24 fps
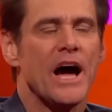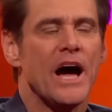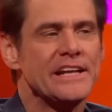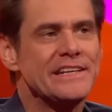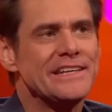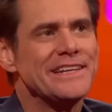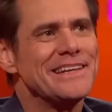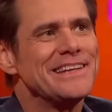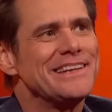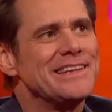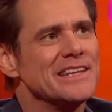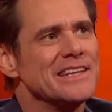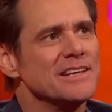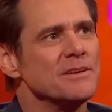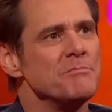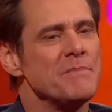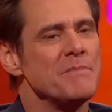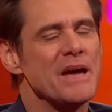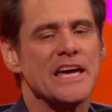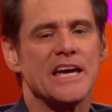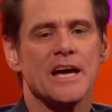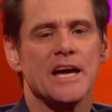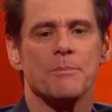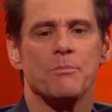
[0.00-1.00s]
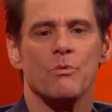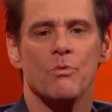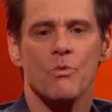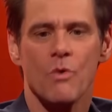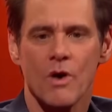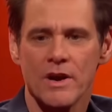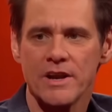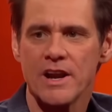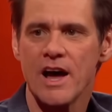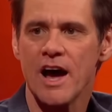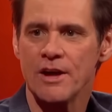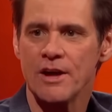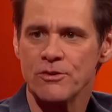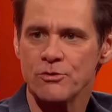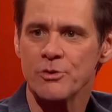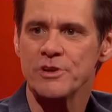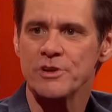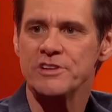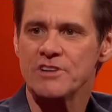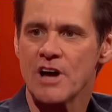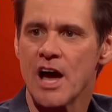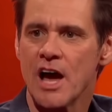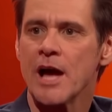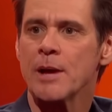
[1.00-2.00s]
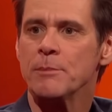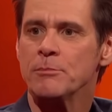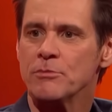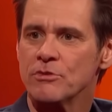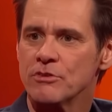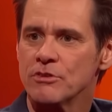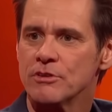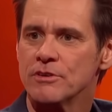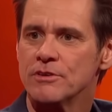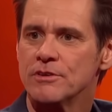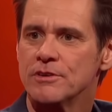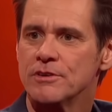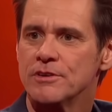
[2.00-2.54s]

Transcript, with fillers: I did the makeup 100 times.